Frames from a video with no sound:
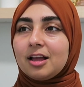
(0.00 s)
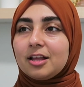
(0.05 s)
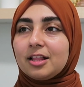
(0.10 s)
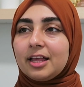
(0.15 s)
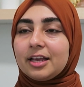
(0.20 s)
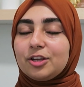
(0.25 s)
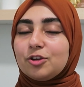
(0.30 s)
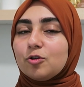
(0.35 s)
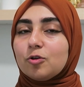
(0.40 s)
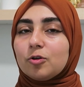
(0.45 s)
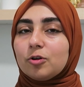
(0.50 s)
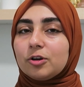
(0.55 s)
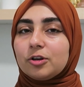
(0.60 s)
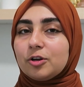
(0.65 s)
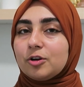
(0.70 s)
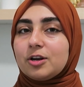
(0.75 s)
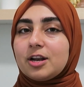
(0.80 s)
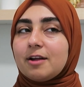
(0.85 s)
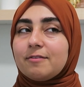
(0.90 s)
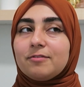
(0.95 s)
Like
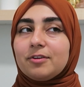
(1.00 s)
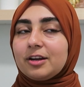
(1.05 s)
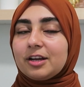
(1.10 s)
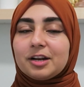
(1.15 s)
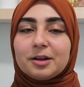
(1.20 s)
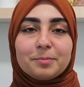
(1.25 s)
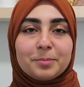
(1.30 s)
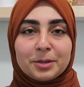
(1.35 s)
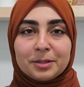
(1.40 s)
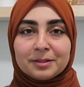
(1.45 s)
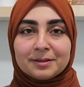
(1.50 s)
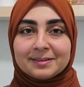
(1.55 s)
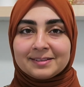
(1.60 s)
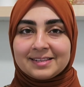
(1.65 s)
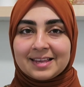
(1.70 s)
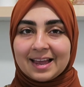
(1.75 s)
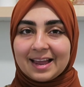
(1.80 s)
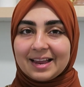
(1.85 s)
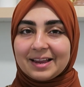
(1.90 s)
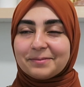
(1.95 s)
you're never gonna be the
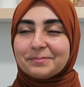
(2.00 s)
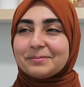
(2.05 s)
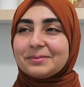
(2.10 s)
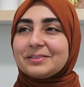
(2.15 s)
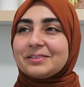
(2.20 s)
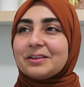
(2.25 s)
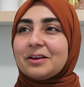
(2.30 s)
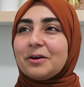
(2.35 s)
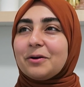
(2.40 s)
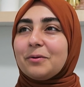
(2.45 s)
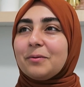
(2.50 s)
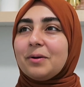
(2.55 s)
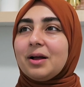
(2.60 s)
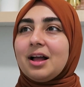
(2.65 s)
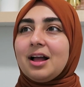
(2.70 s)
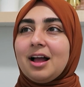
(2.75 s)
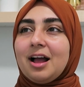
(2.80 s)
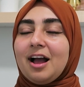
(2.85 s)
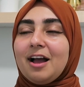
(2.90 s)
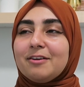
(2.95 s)
same. So
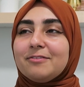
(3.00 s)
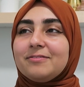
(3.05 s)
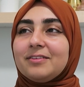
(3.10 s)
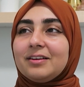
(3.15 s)
I